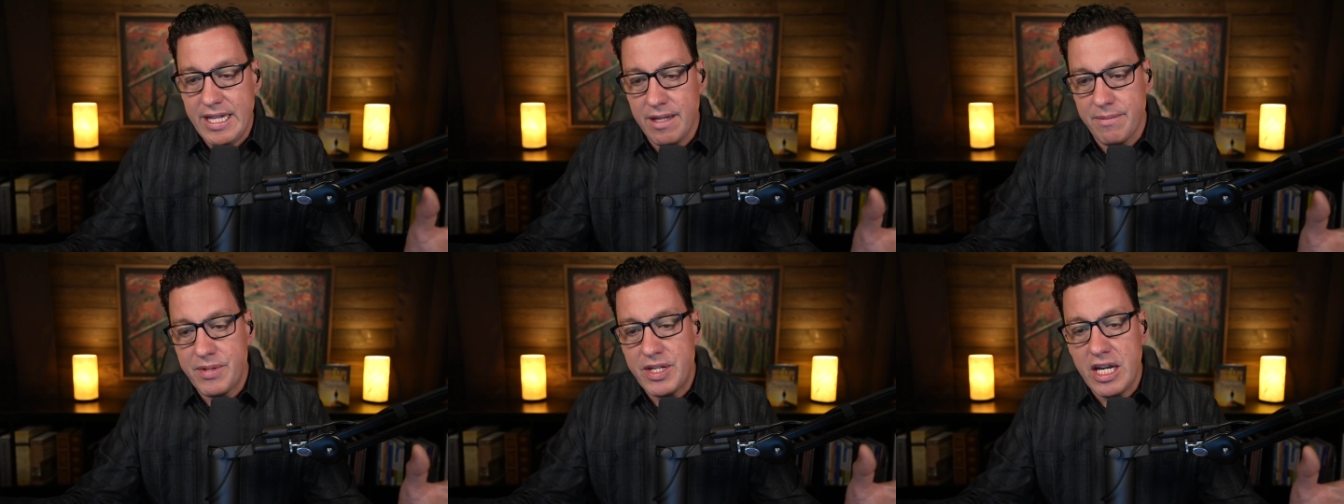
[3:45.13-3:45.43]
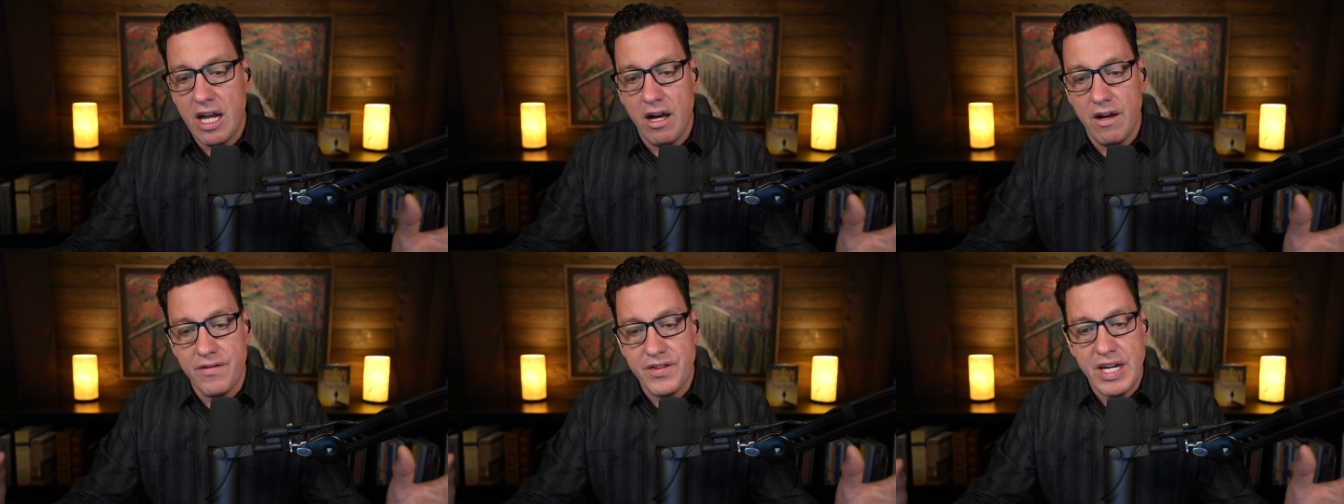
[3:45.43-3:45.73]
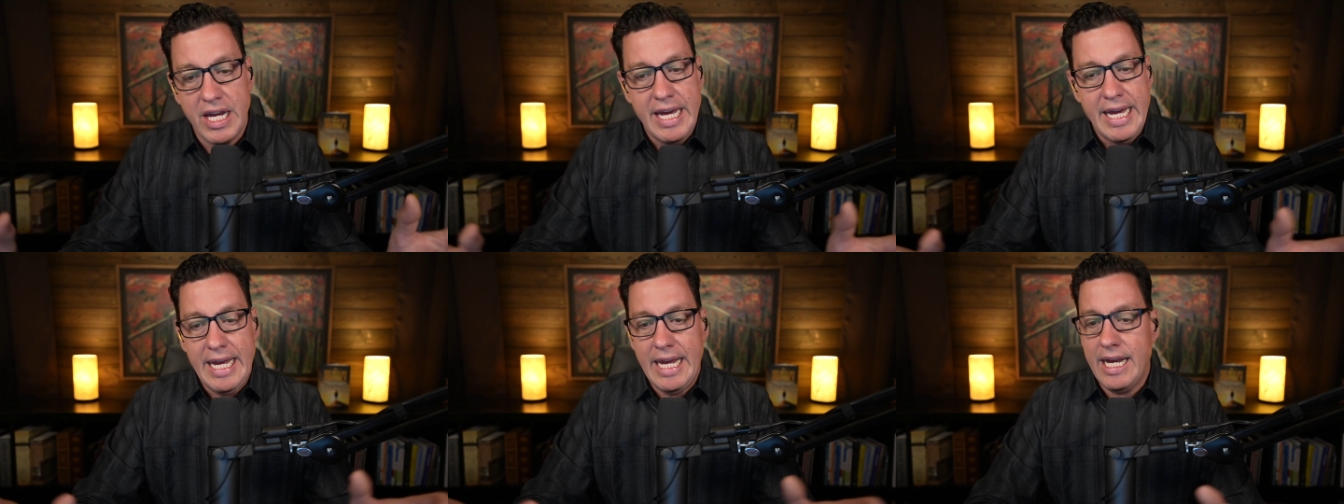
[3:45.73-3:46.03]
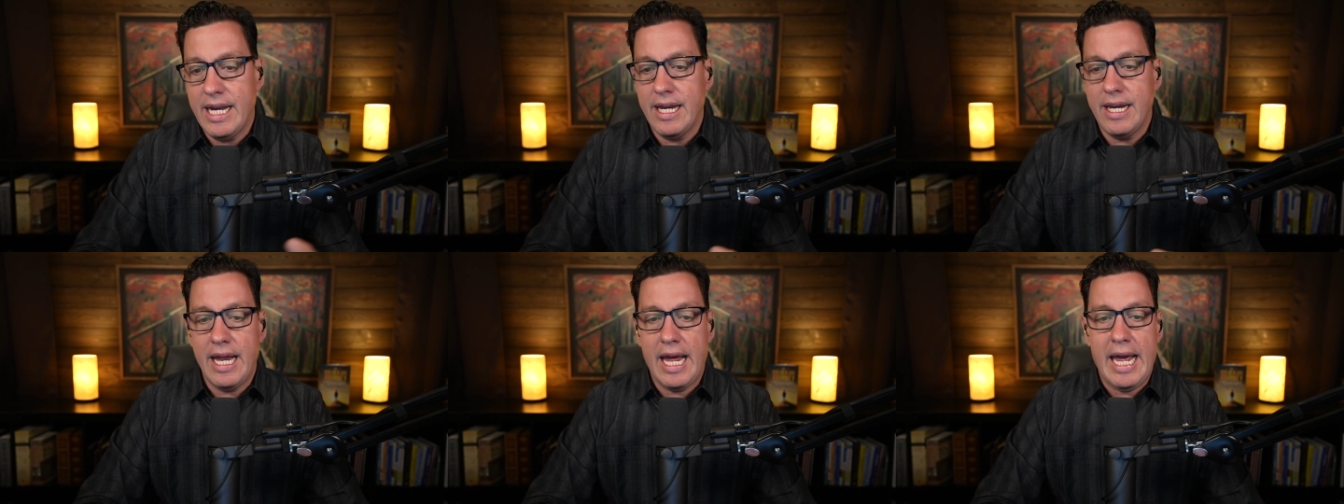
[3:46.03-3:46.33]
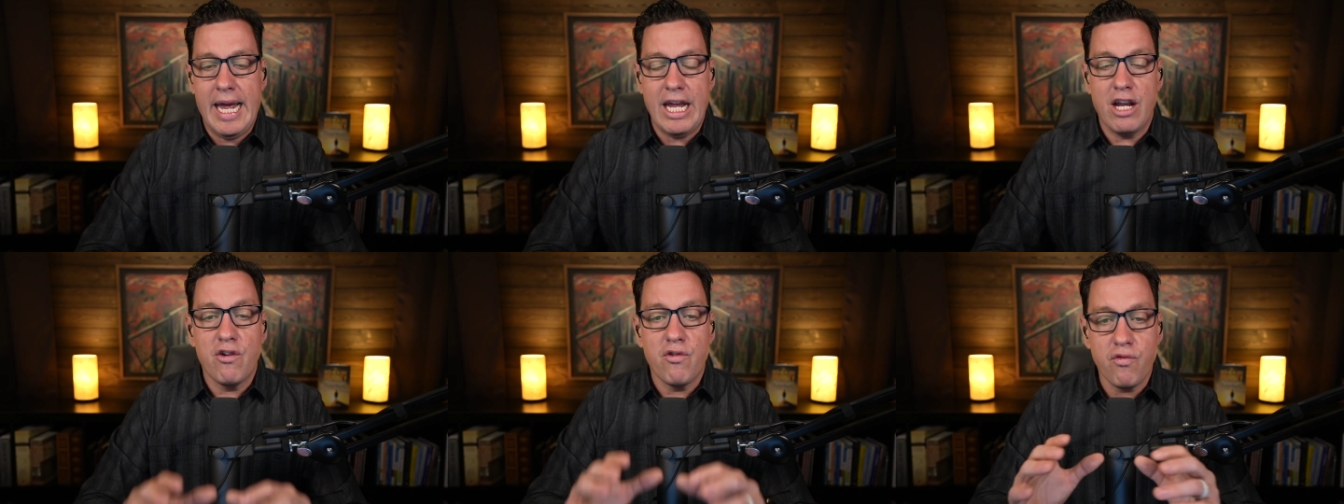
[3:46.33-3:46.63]
themselves in
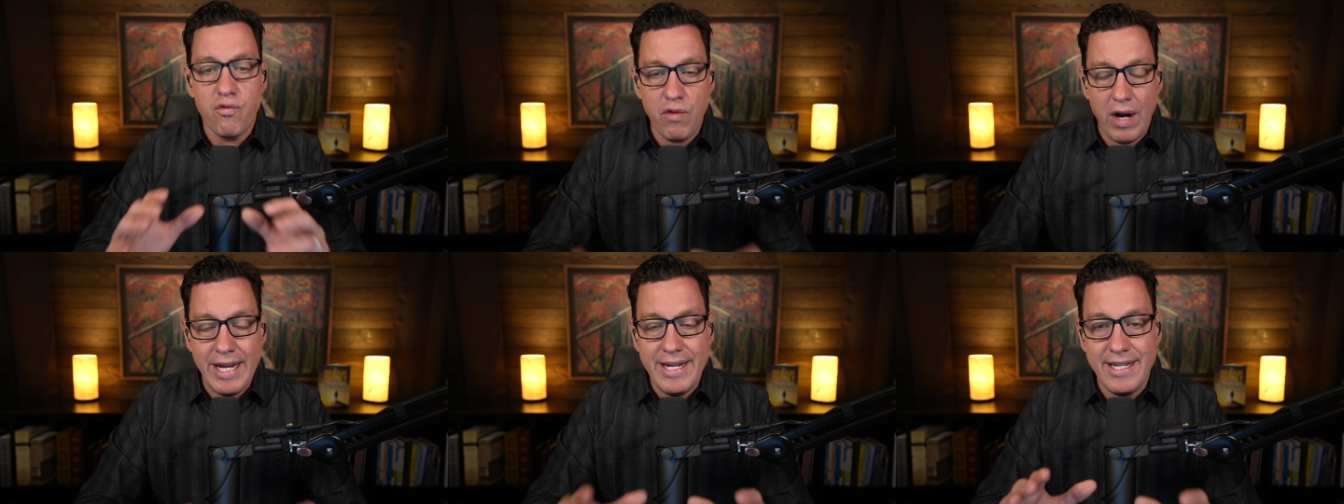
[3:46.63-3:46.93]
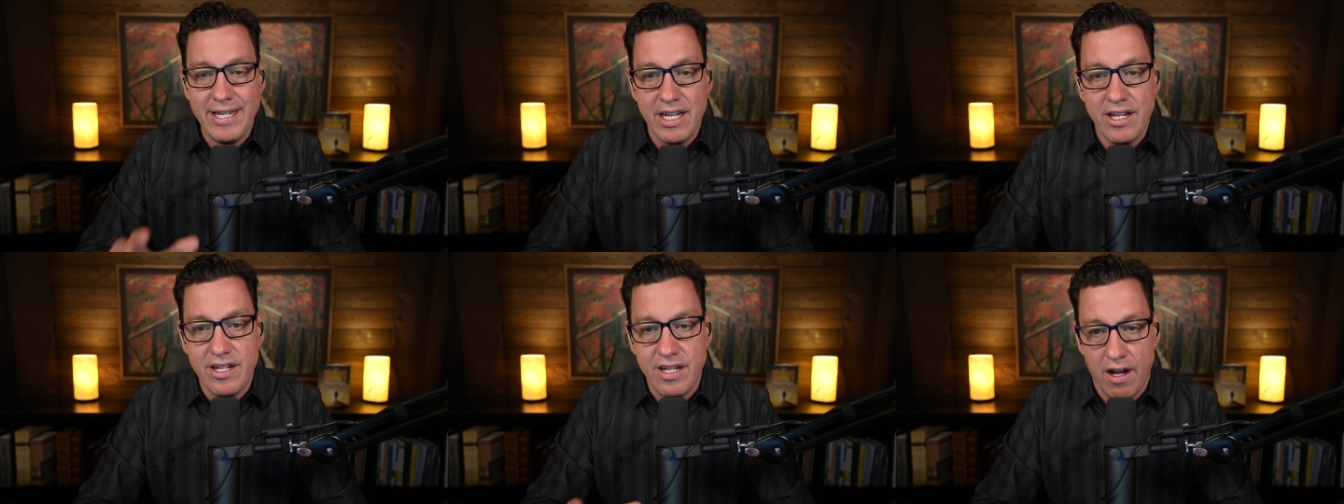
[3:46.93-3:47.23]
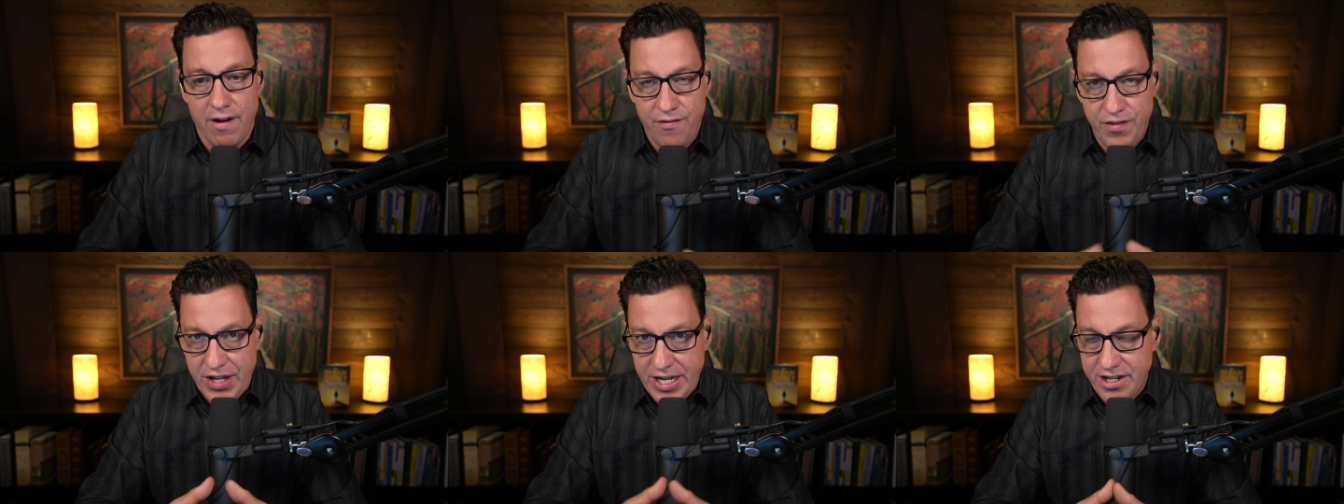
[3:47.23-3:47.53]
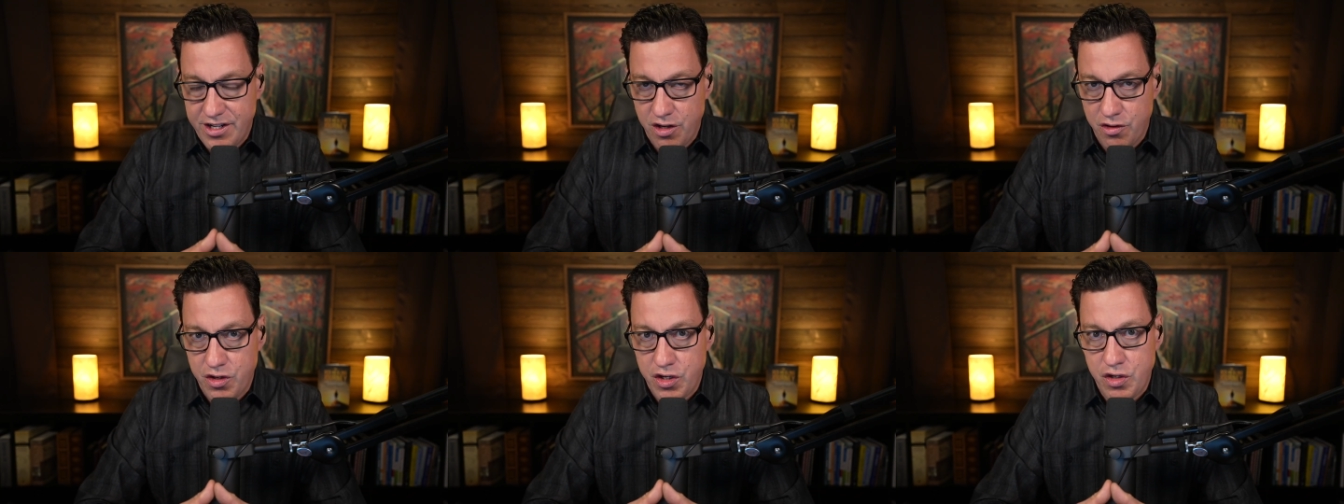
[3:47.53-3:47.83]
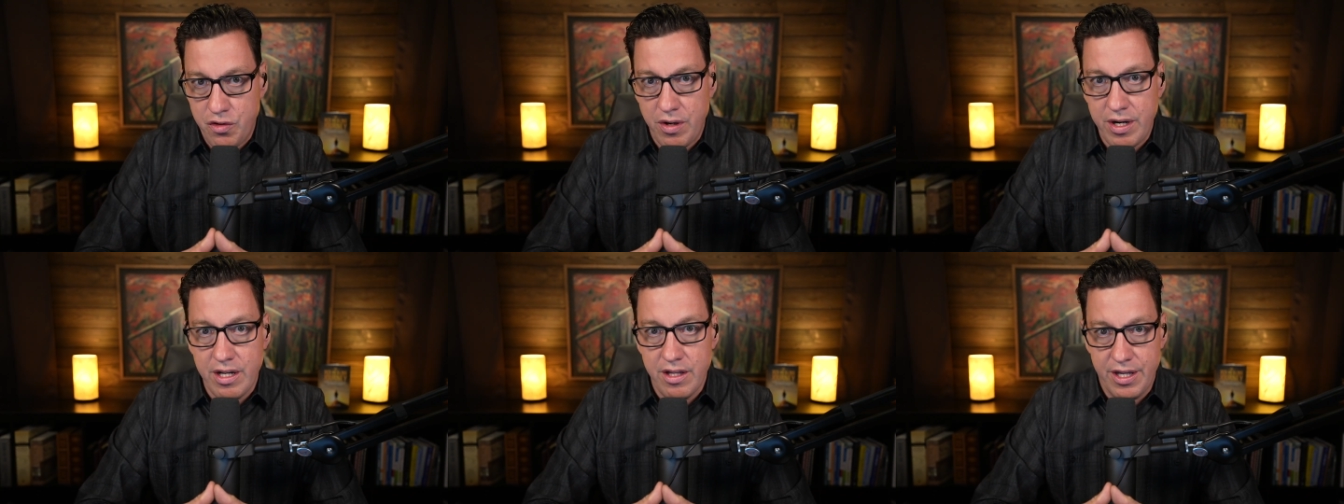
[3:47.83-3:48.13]
a crisis of things they're
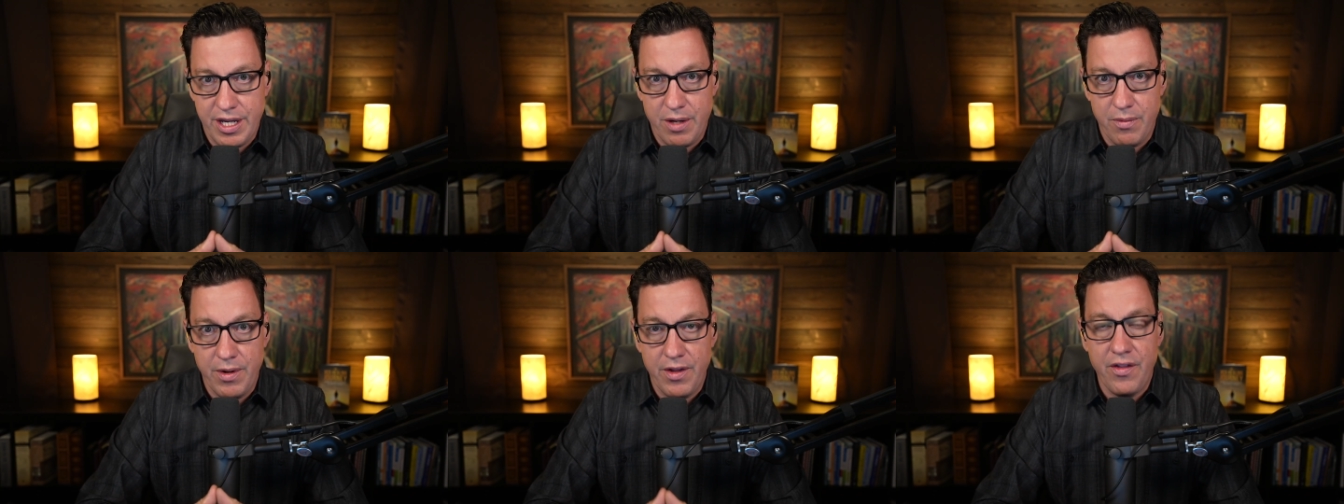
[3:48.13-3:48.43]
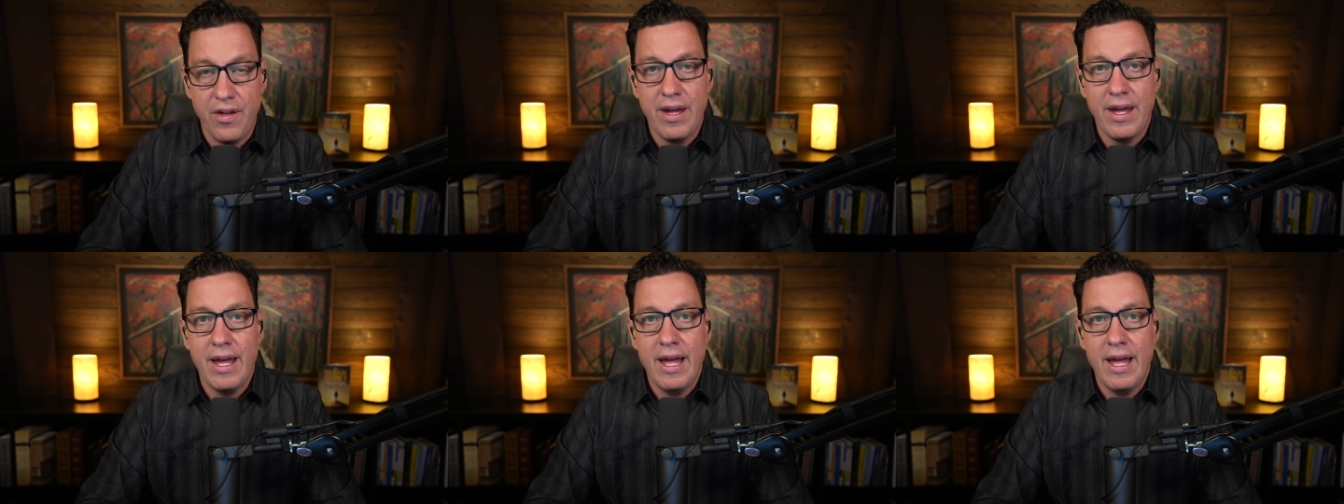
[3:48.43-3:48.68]
struggling with,